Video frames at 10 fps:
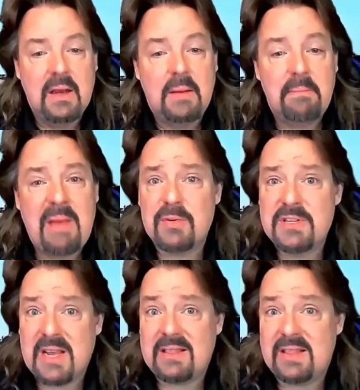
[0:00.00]
may
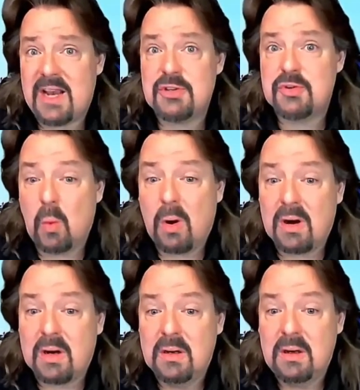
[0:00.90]
resent the extra
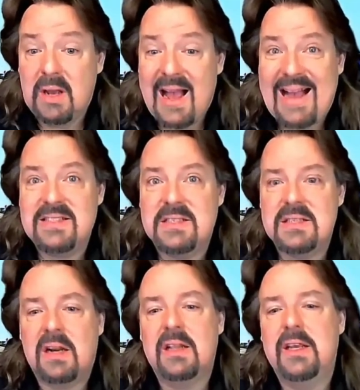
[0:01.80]
work and
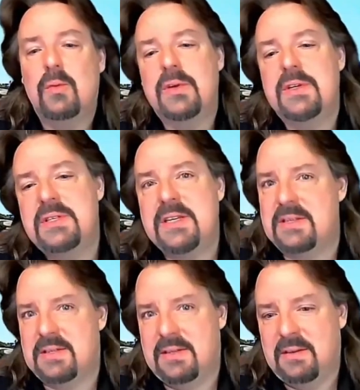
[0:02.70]
subtly
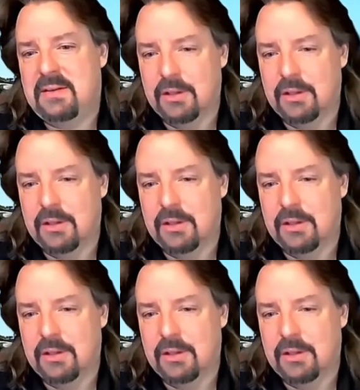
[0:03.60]
resist the